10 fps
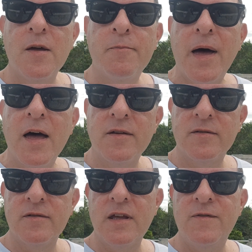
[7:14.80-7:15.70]
But
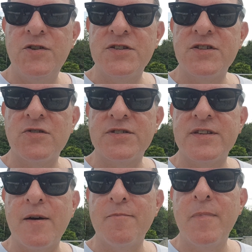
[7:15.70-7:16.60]
if you just got
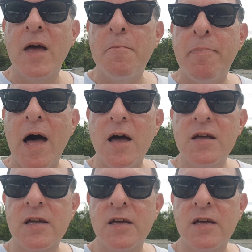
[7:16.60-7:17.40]
some punk